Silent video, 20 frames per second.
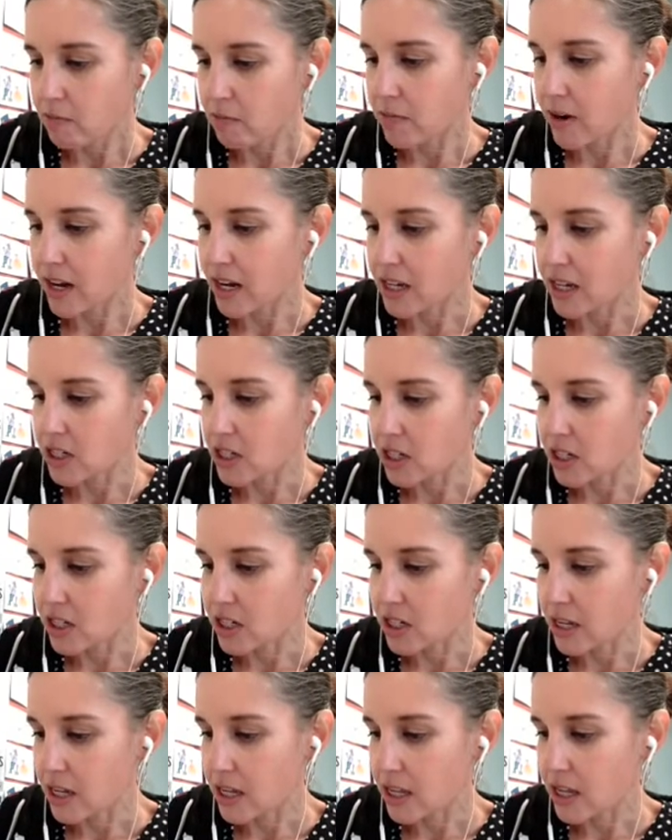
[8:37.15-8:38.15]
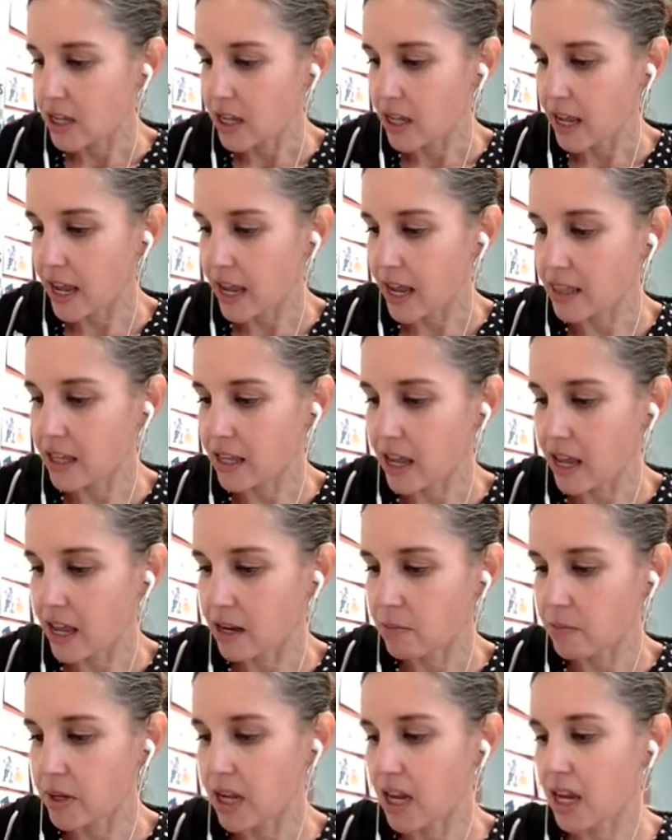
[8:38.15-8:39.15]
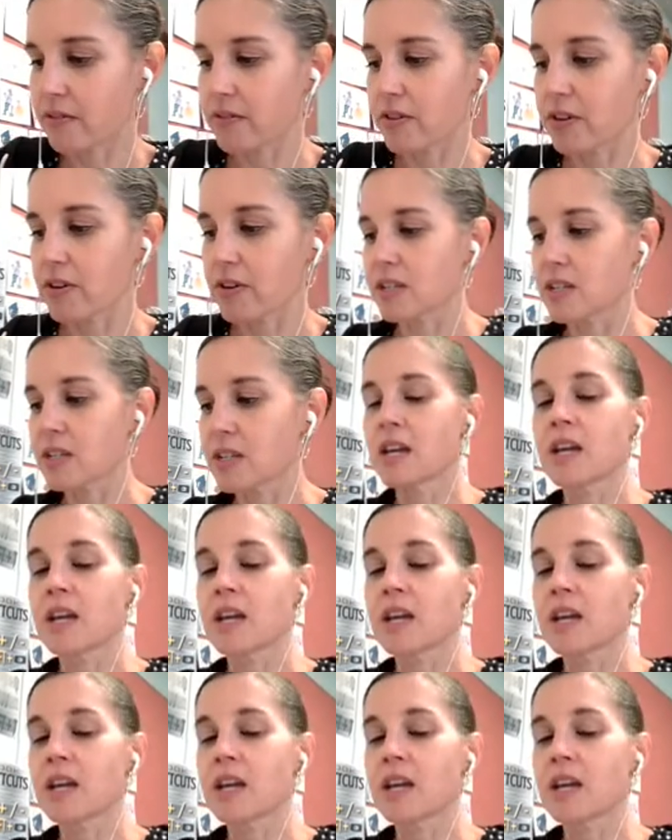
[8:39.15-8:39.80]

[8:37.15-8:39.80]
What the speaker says: range, and the end behaviors,